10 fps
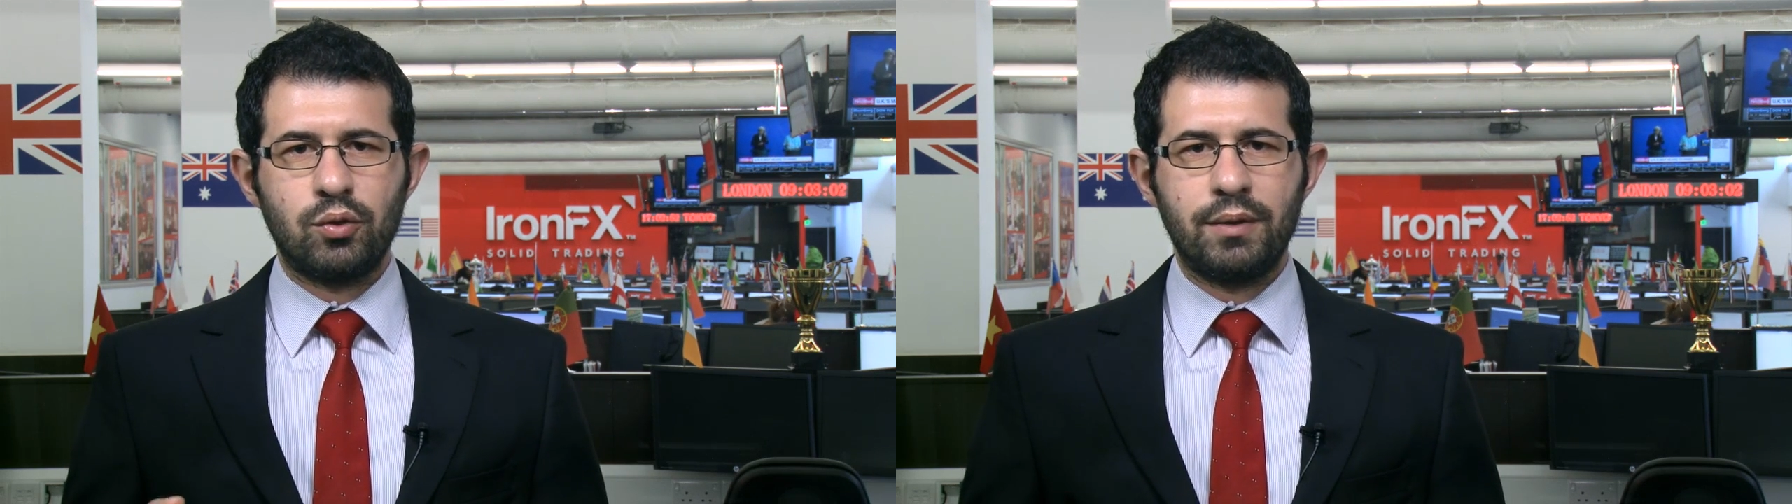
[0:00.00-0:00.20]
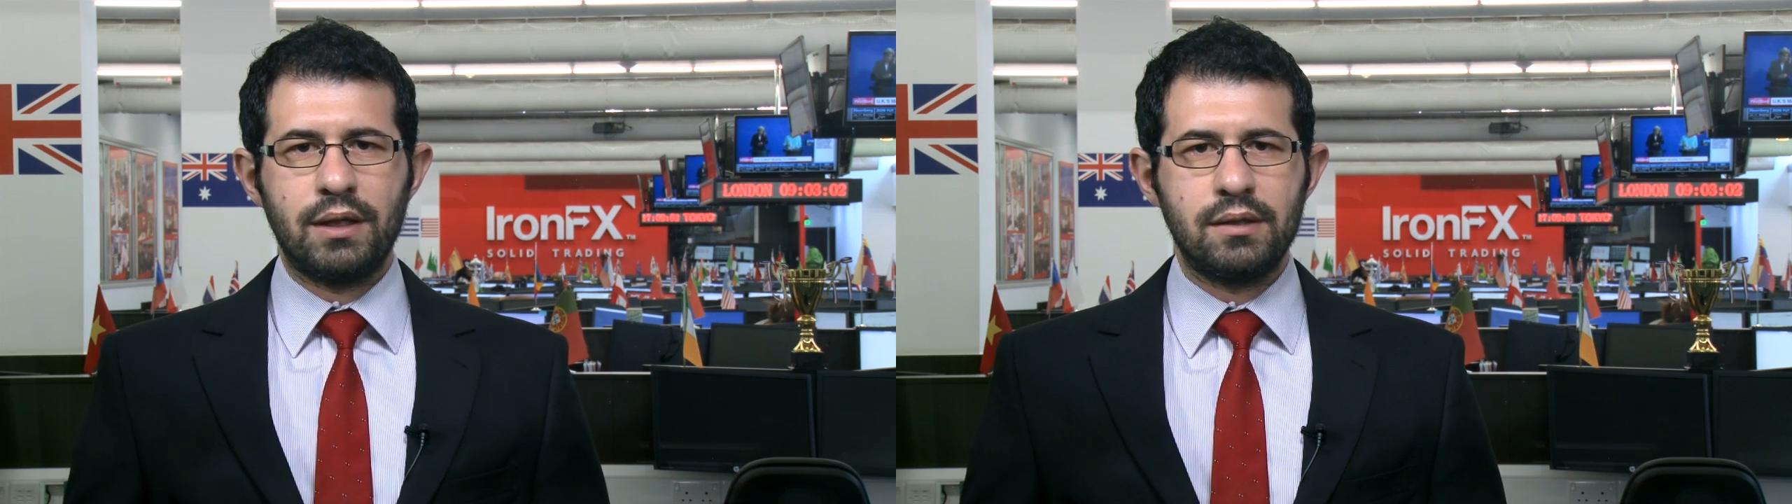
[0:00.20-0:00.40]

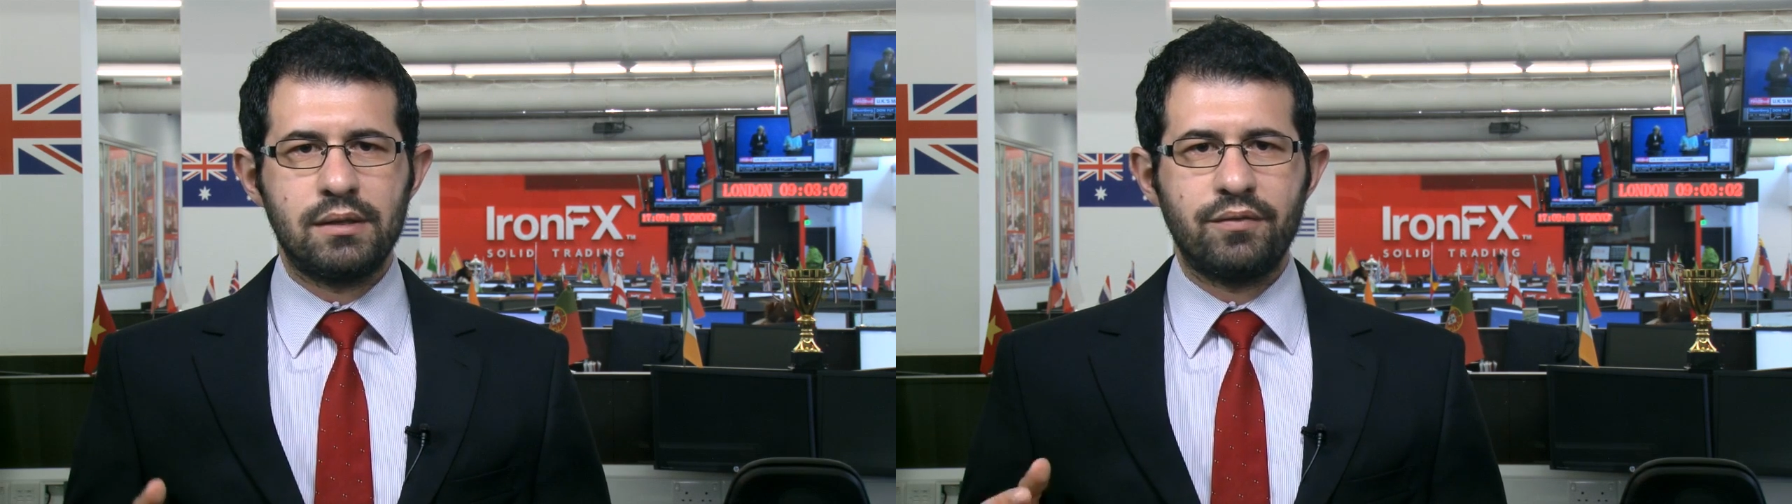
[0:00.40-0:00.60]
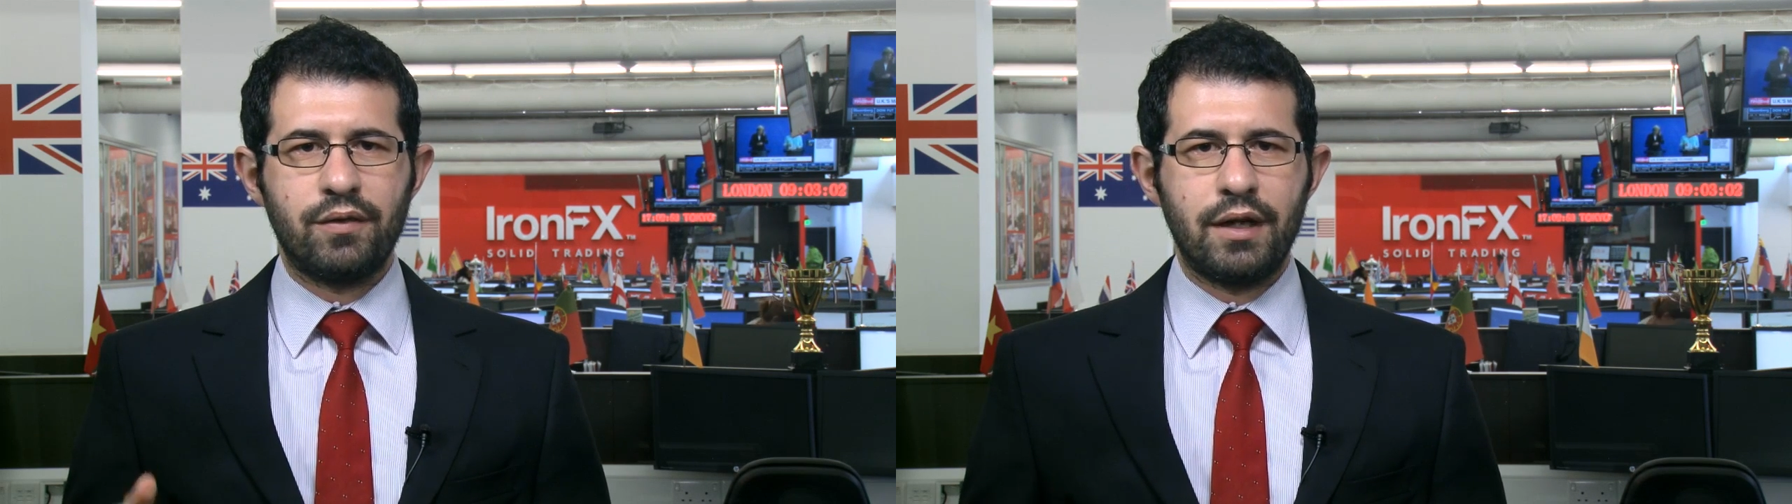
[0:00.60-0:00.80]
to meet
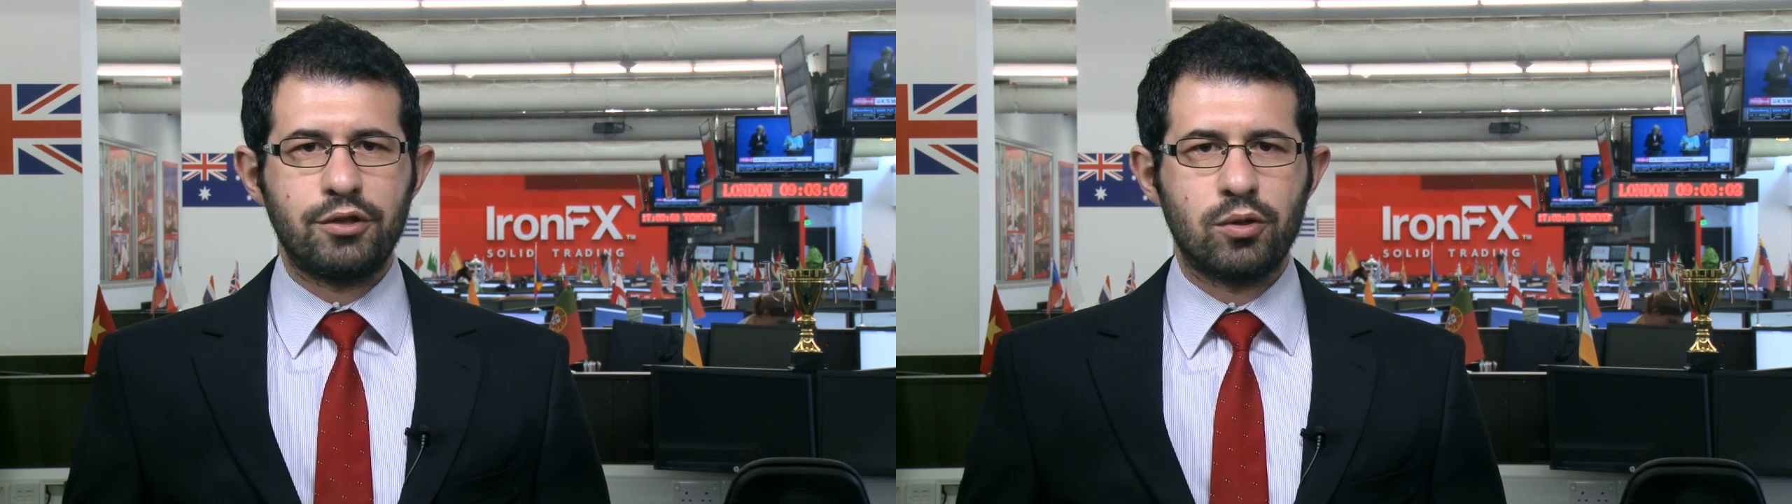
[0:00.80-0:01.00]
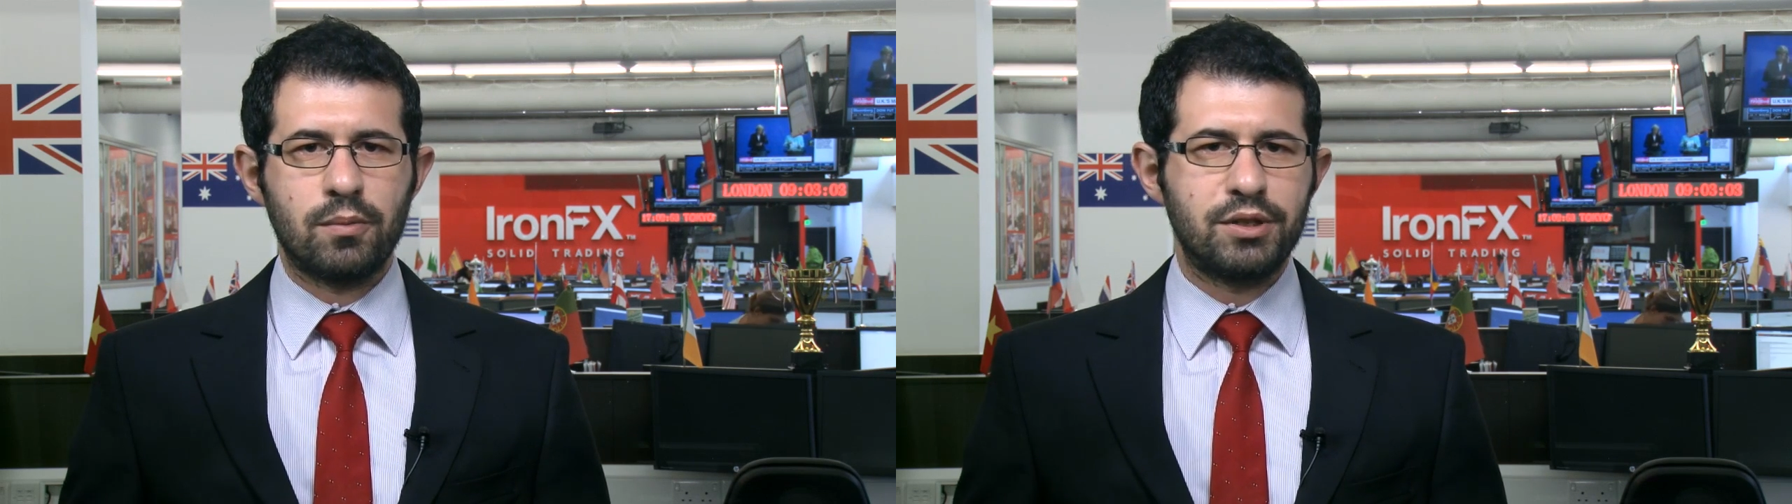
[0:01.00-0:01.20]
its
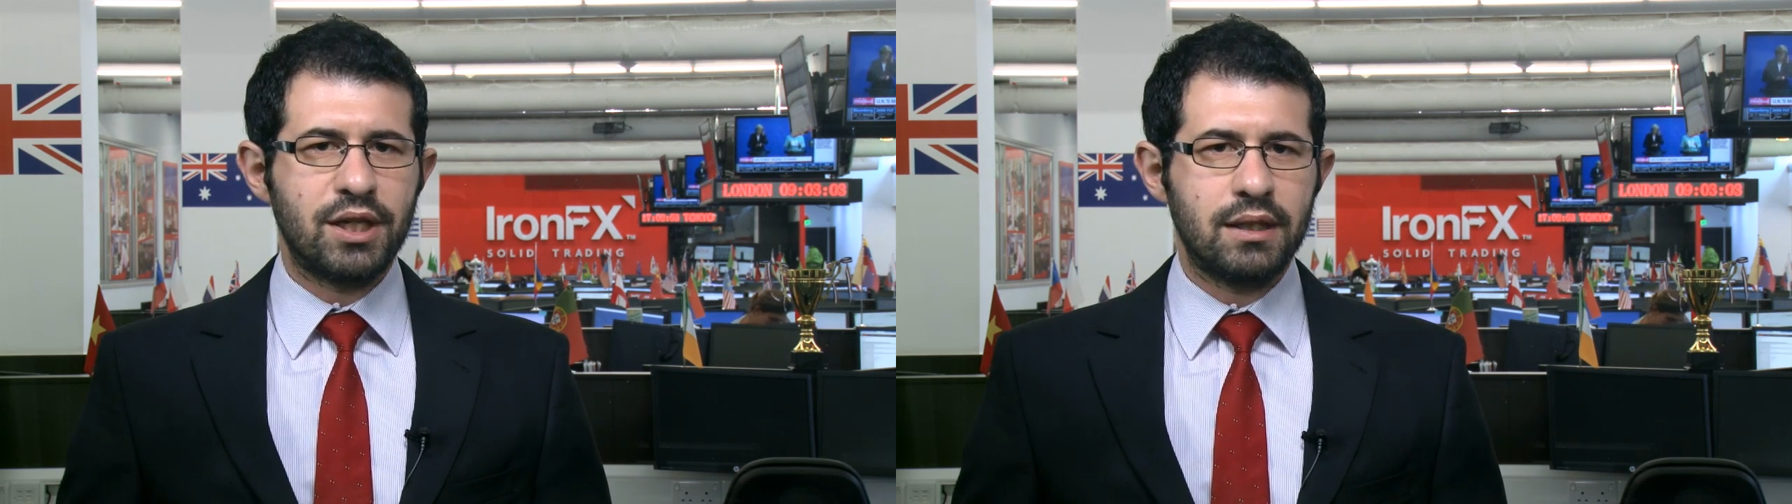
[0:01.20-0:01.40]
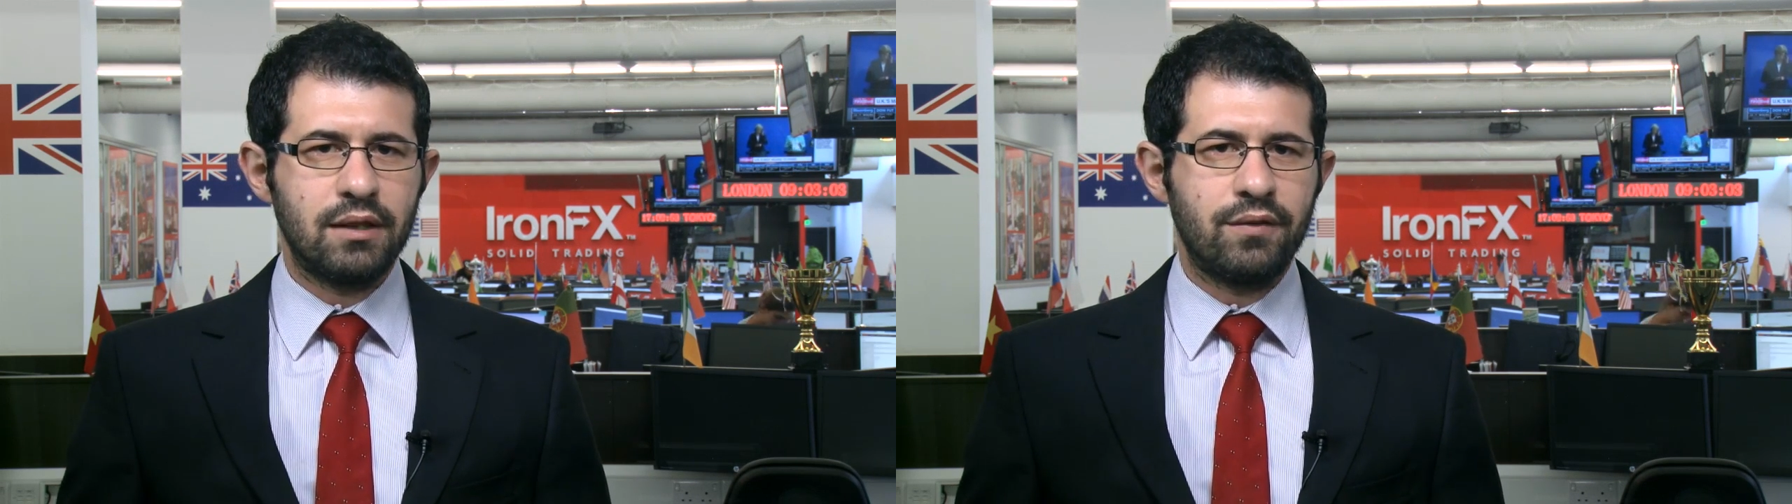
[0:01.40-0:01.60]
inflation
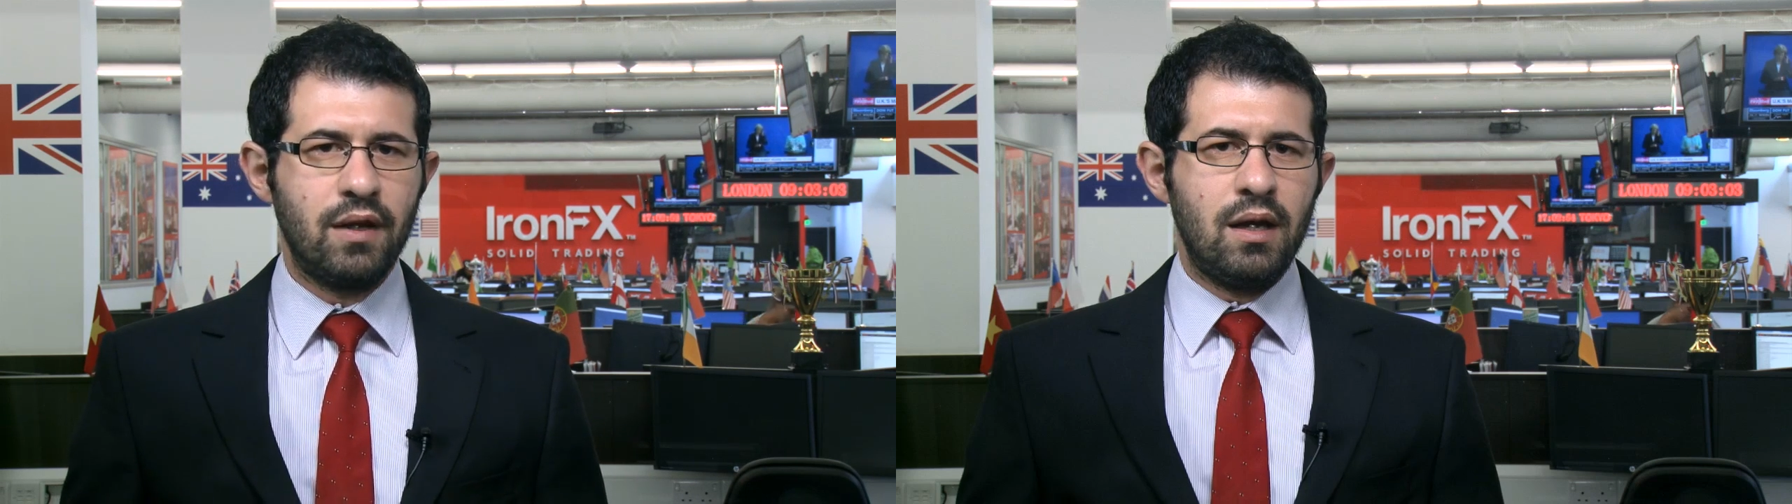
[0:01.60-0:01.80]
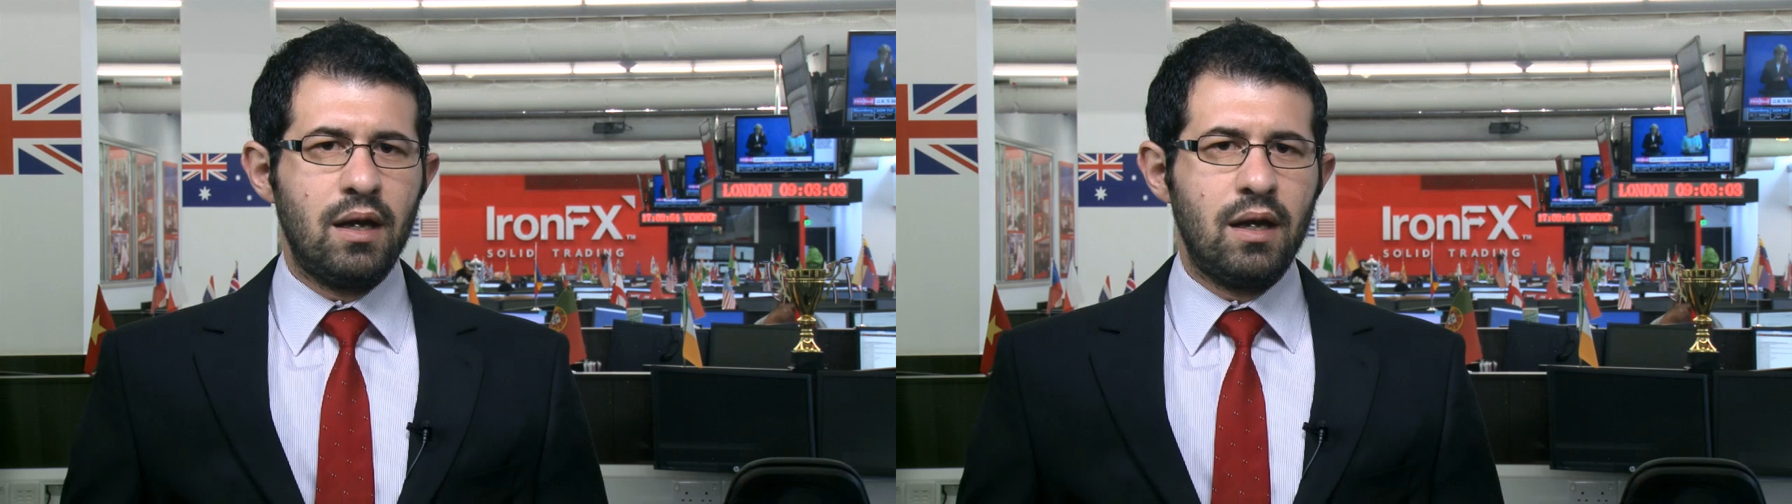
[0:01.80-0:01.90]
objective,